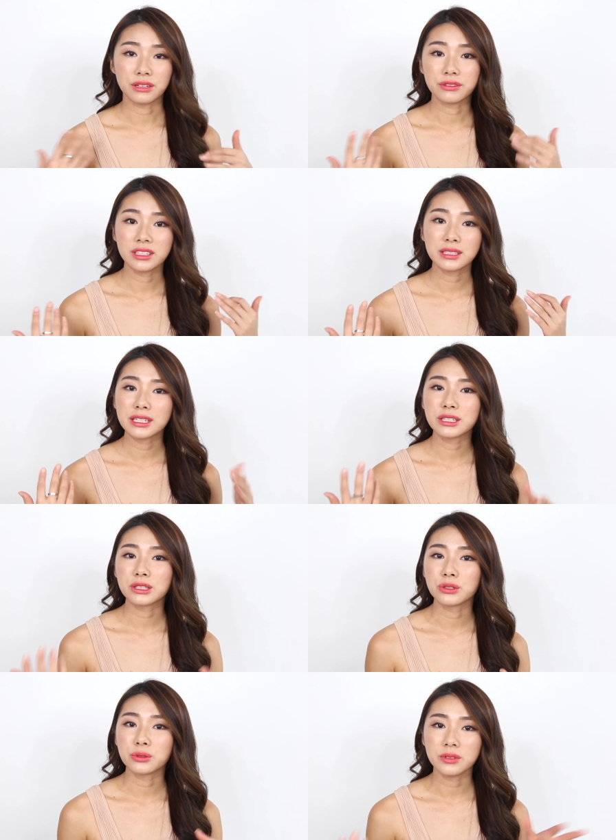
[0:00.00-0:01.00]
A really
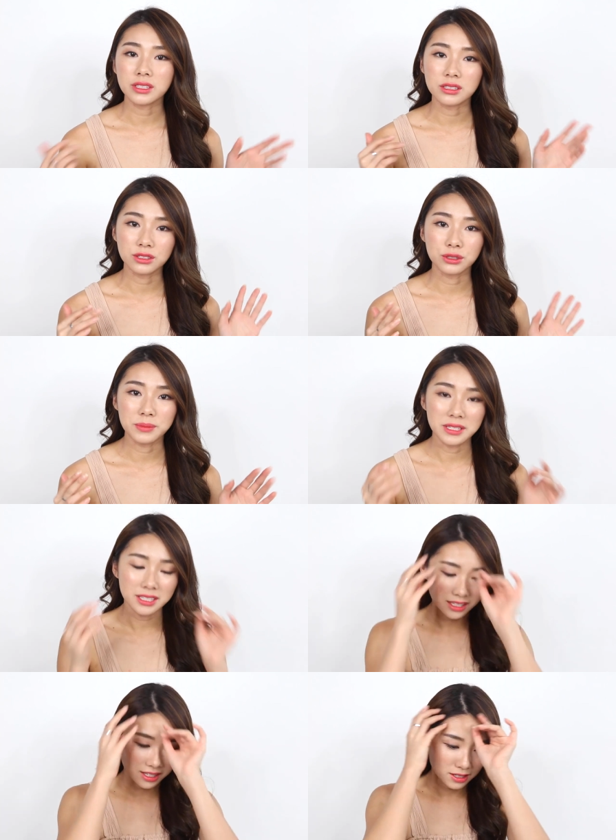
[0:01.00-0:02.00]
glowy,
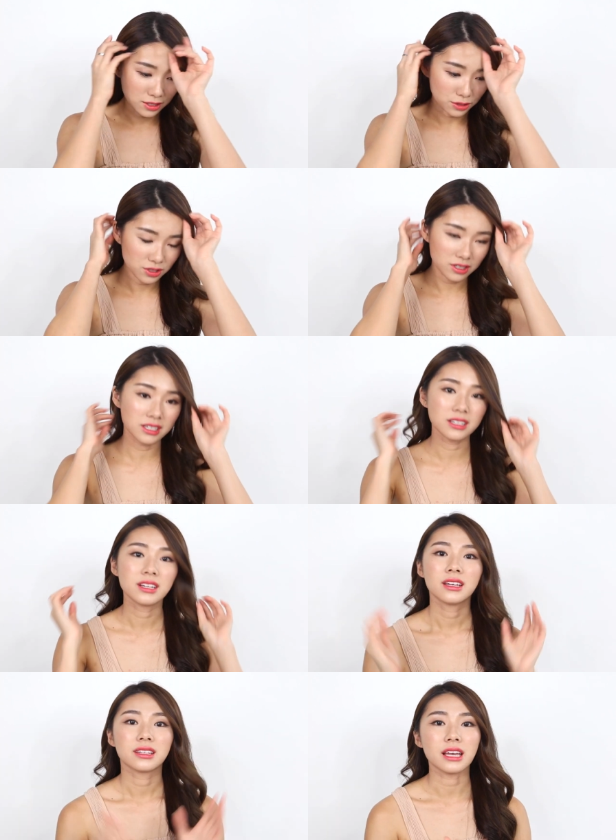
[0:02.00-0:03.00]
luminous look
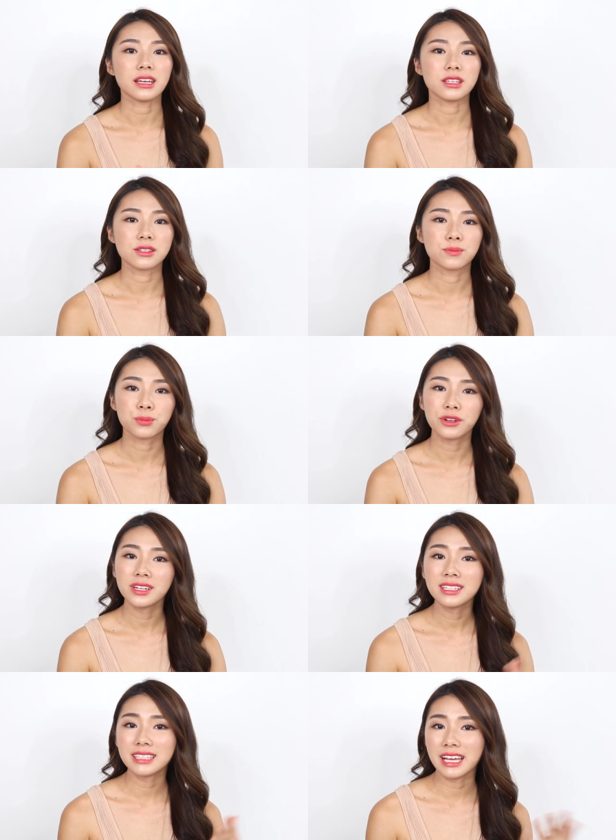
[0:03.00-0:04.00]
that is
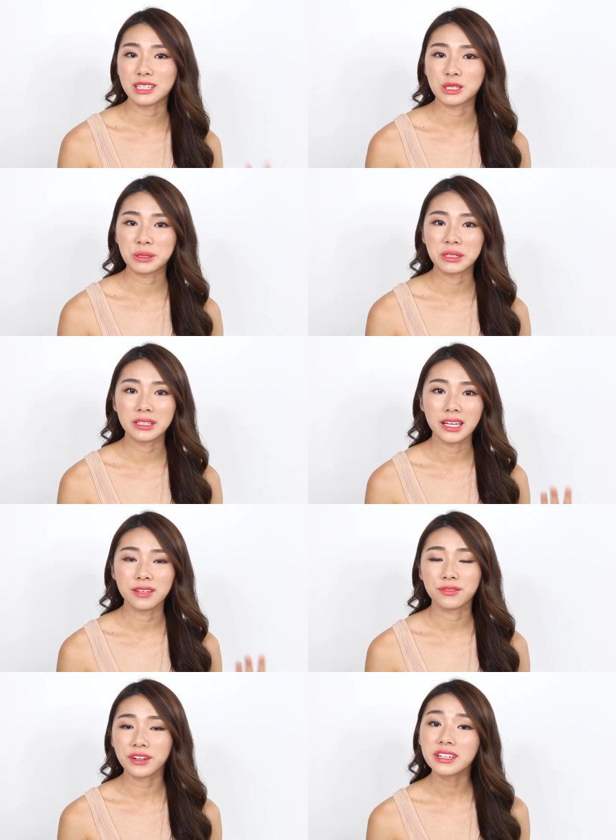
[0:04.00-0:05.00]
pretty natural
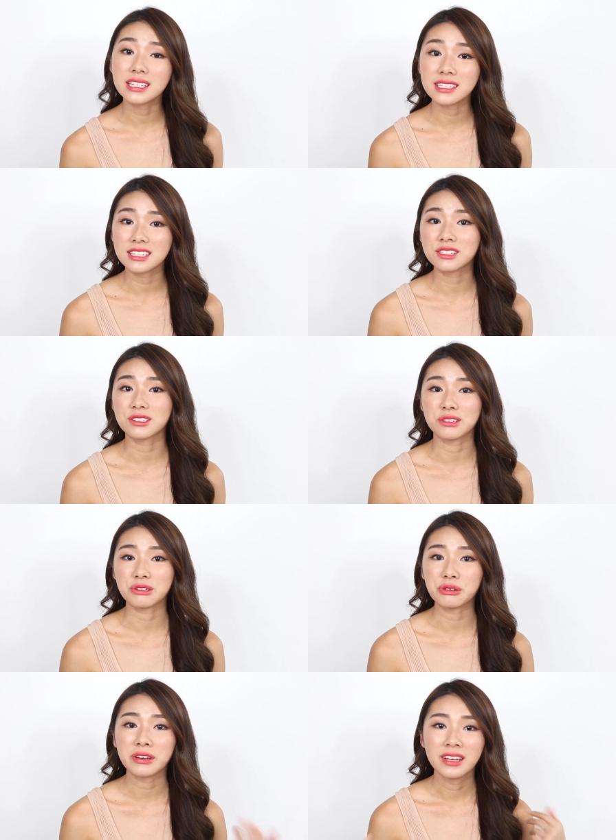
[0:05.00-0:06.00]
and very easy to
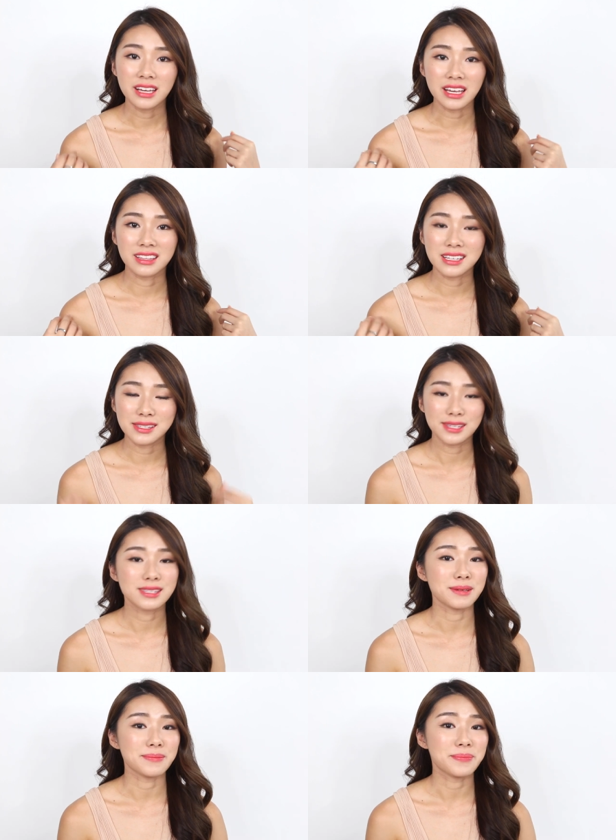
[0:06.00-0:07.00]
do and this
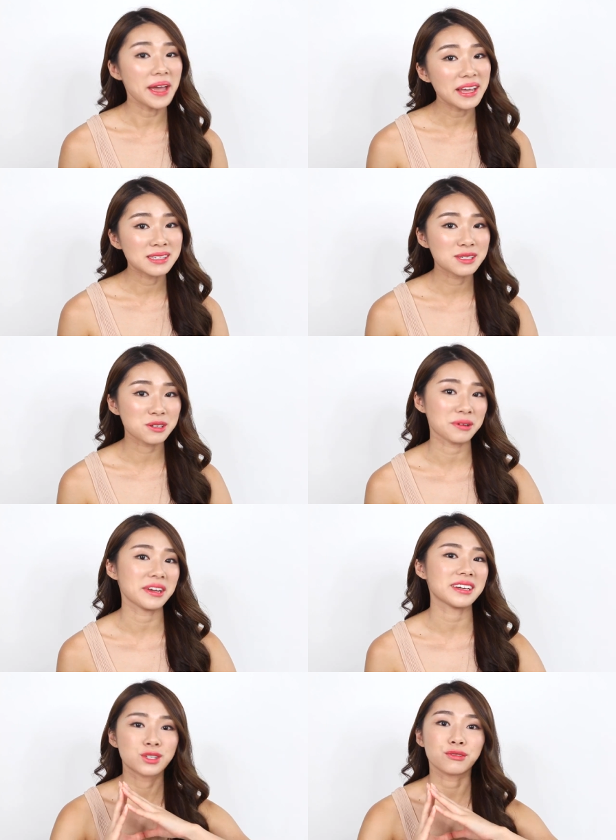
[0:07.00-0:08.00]
is the best
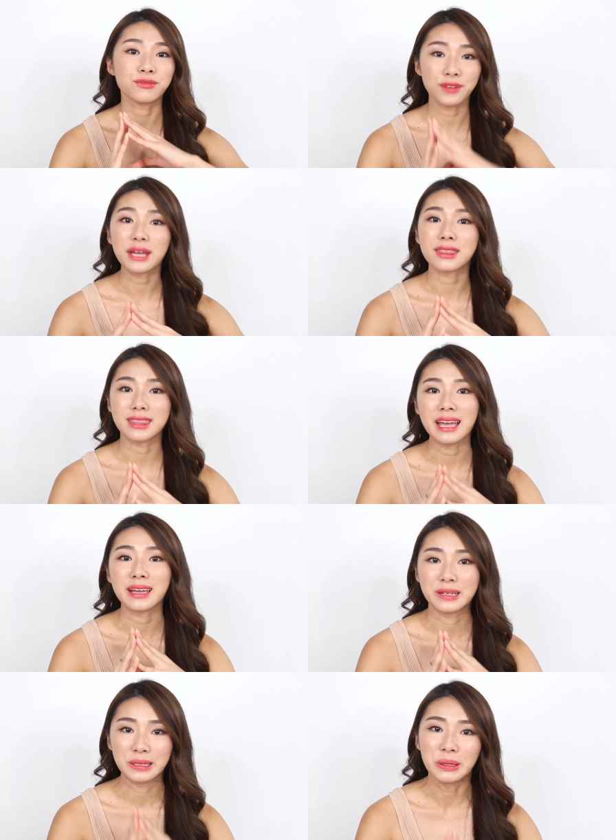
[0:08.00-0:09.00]
trick to fake
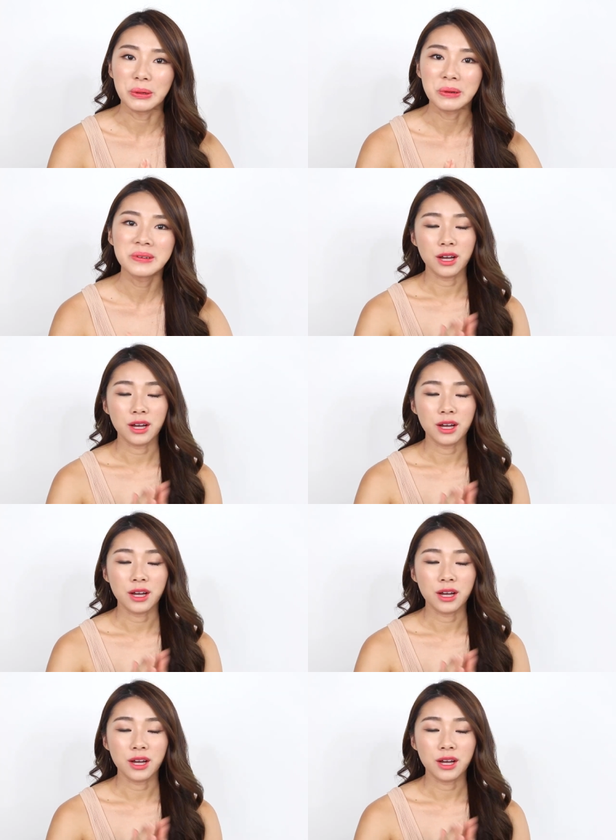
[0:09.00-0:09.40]
that glow.